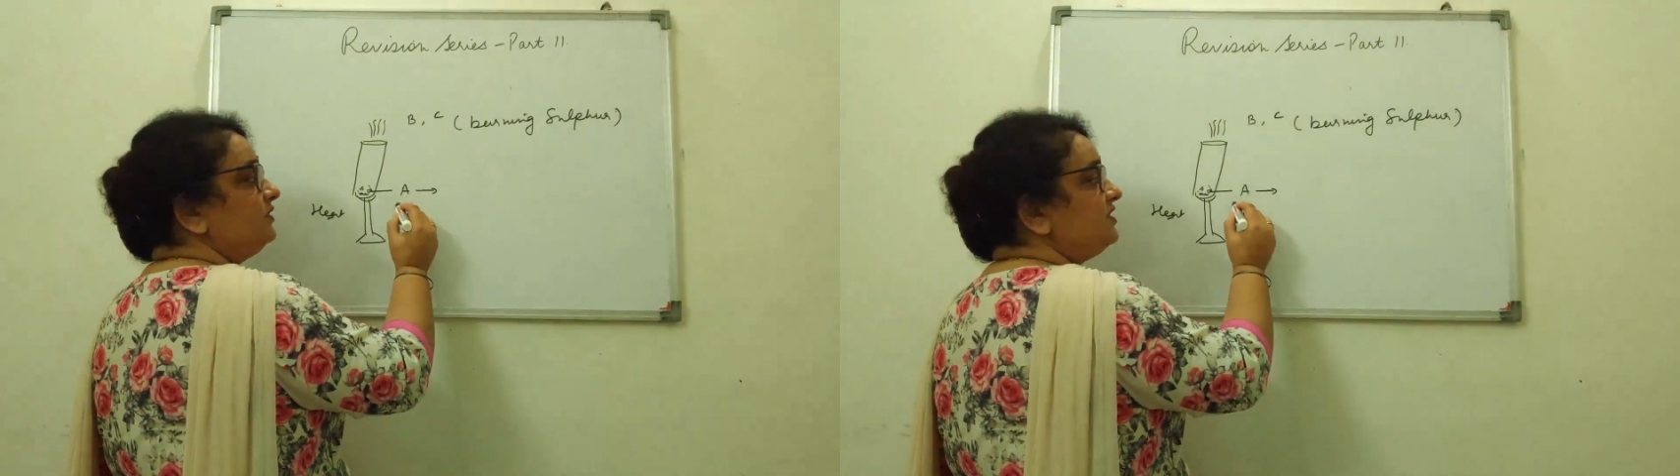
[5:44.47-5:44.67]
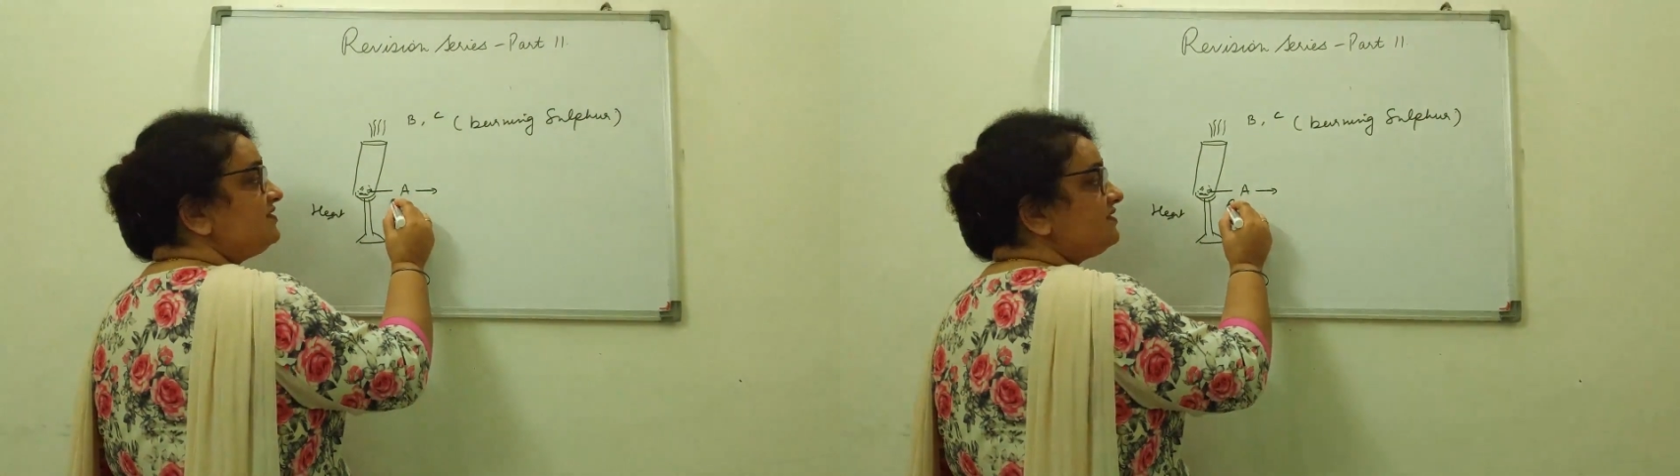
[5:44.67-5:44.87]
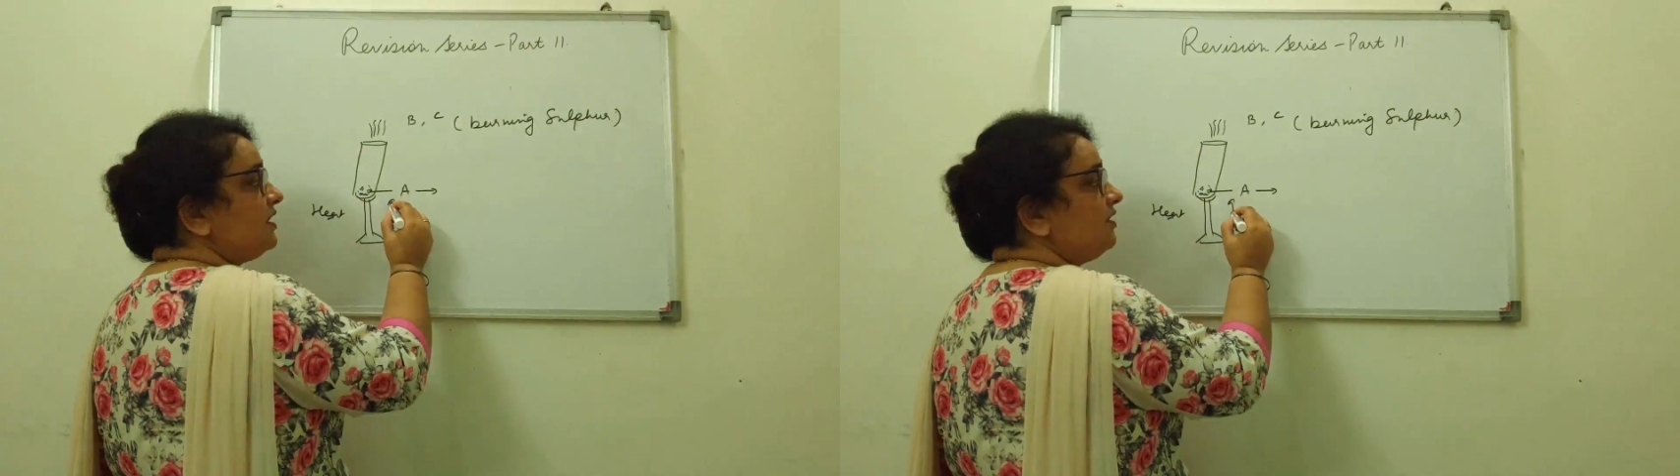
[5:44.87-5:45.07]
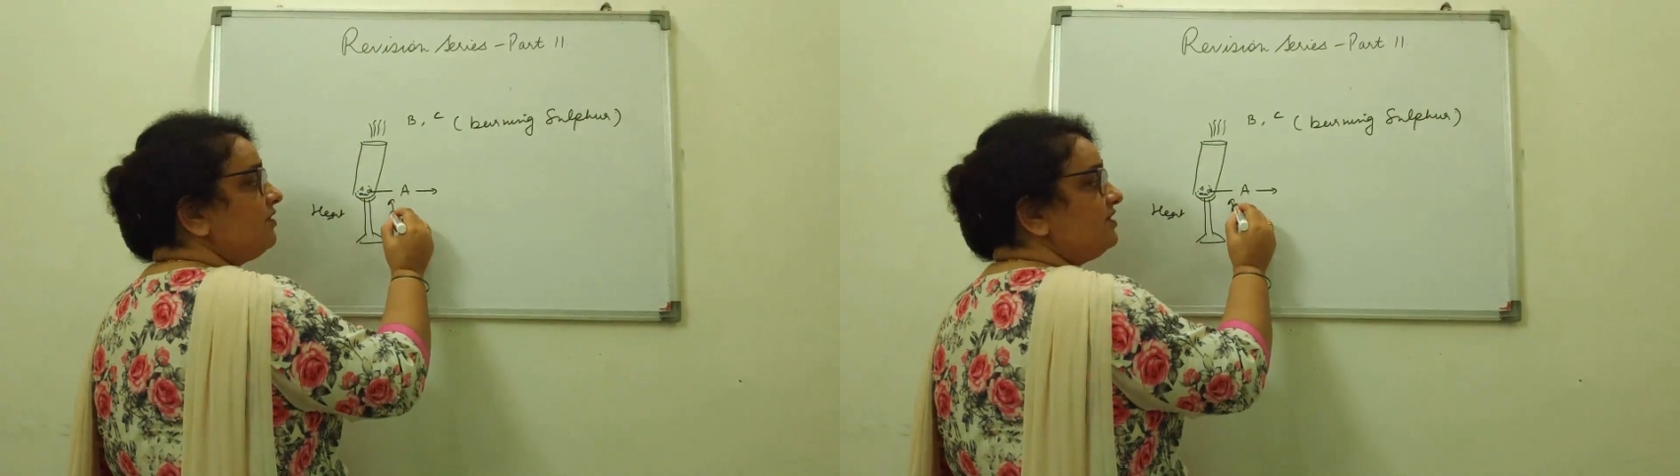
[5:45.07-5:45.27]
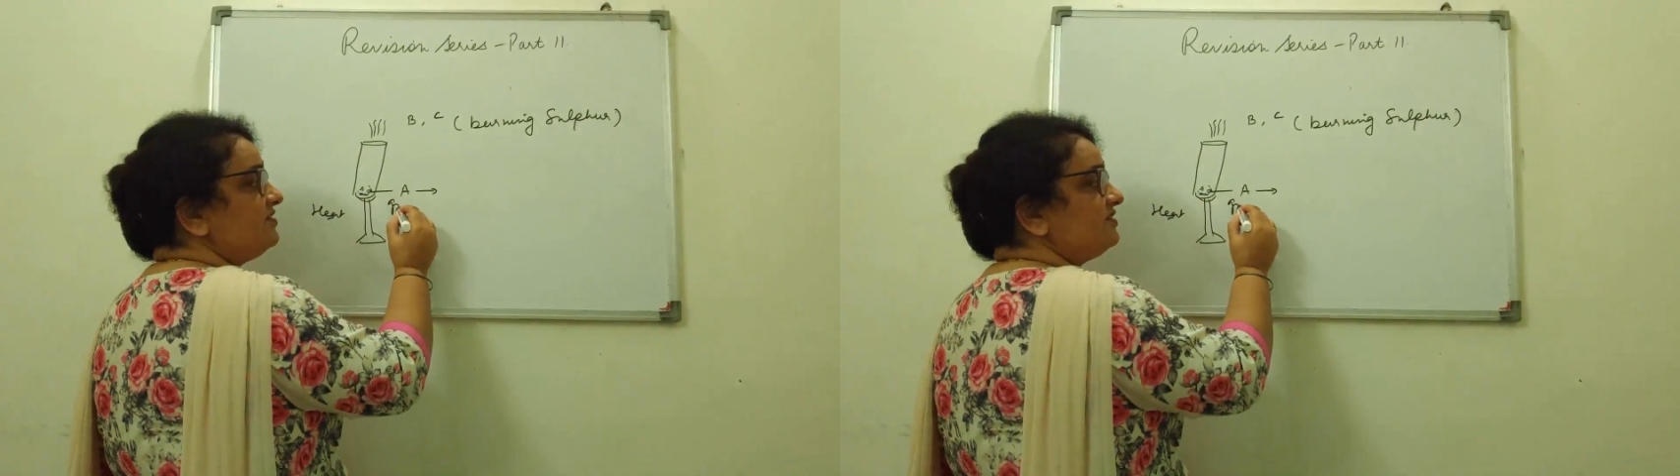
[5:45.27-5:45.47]
This
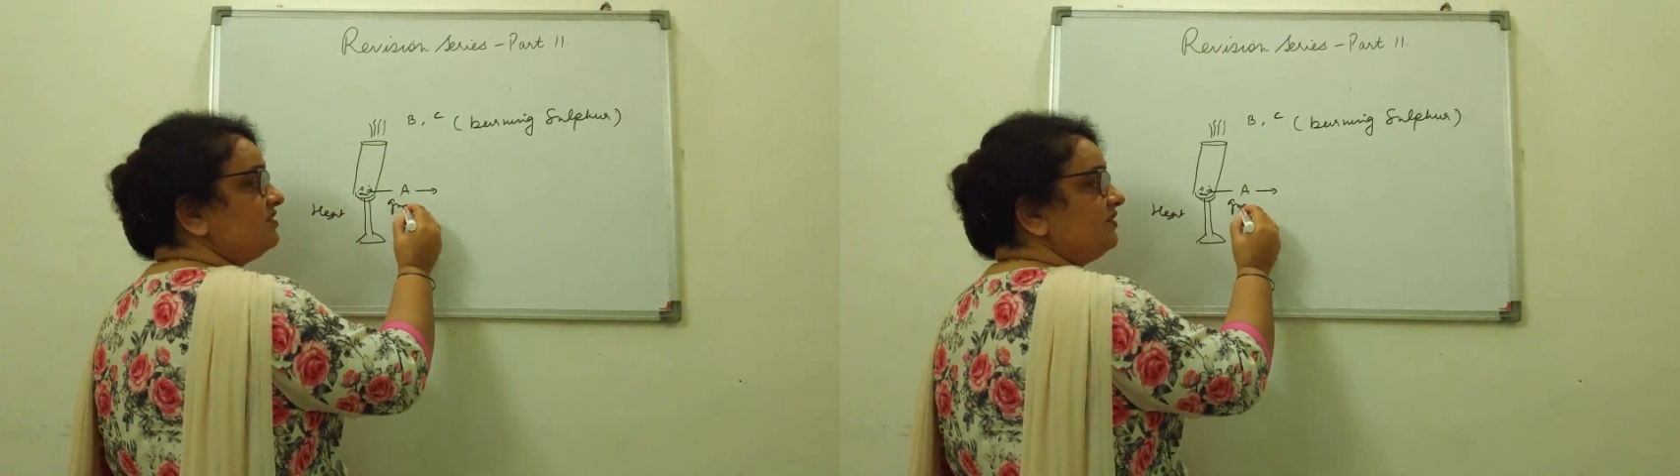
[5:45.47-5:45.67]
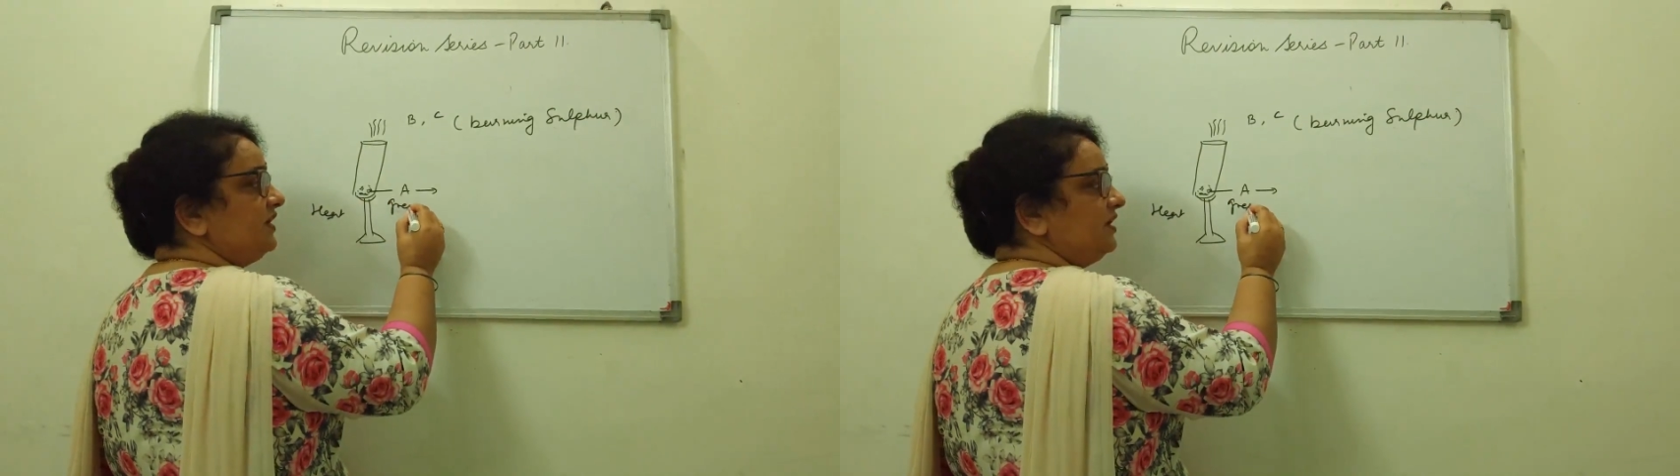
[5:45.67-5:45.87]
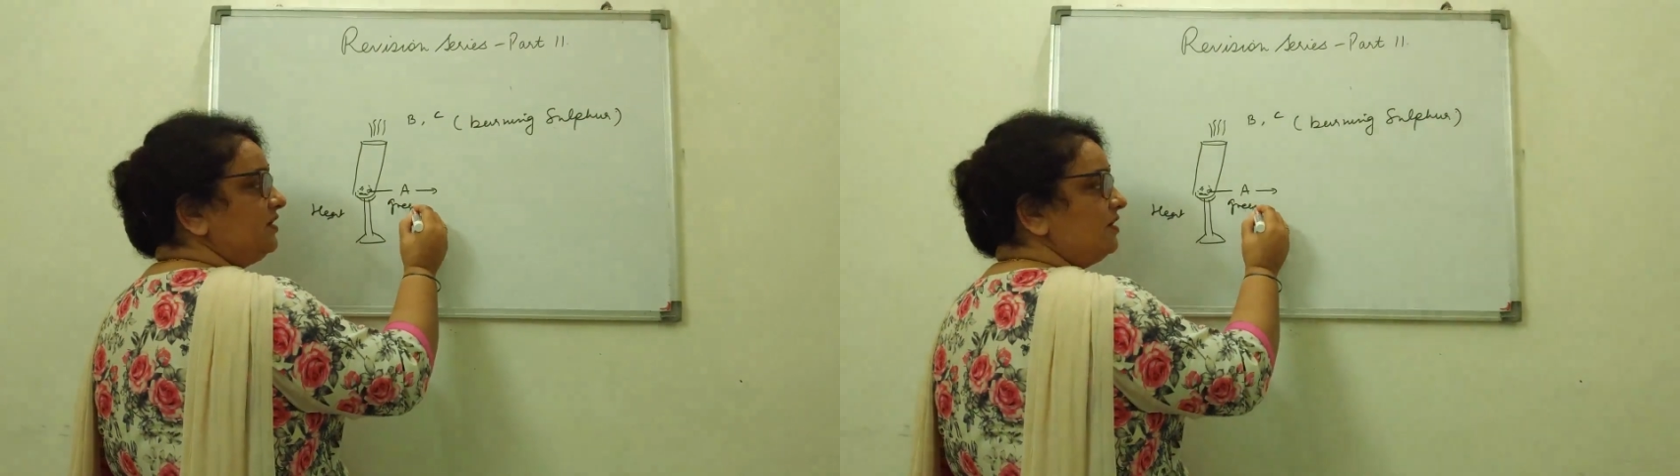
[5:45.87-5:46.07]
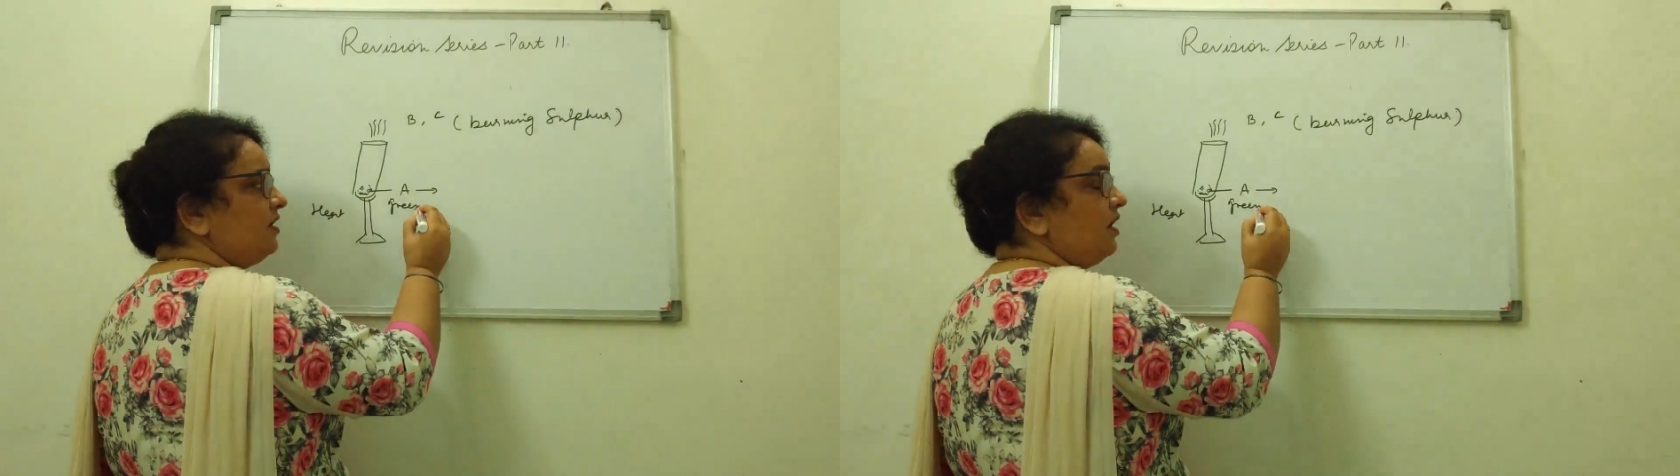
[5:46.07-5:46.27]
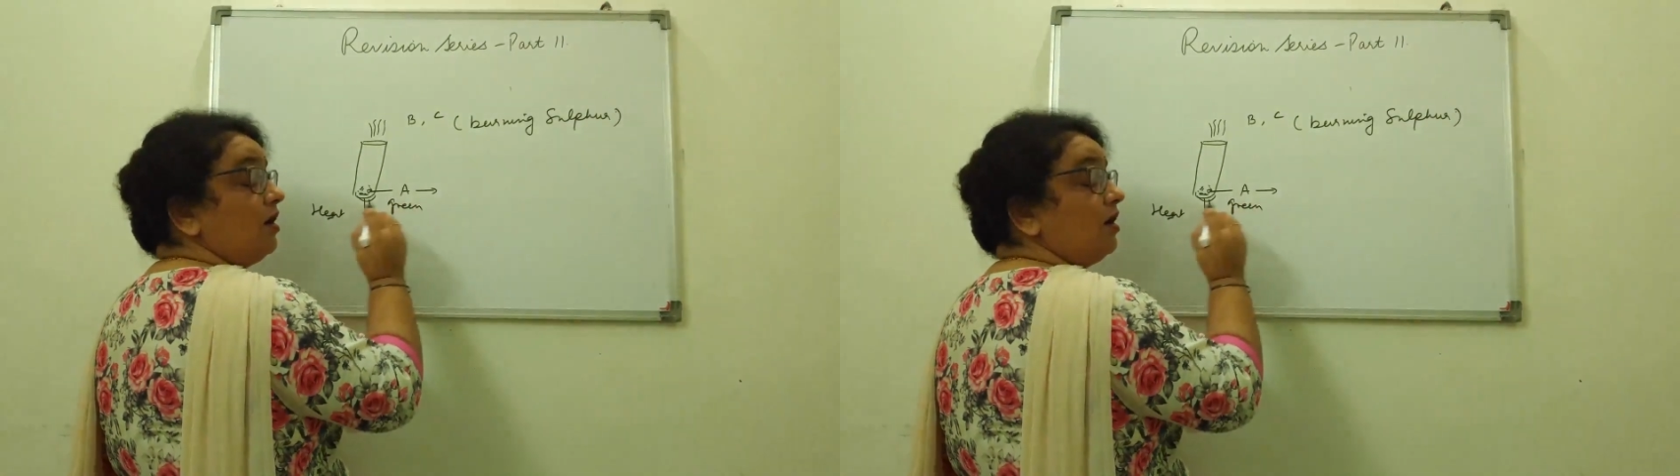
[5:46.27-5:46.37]
color is green.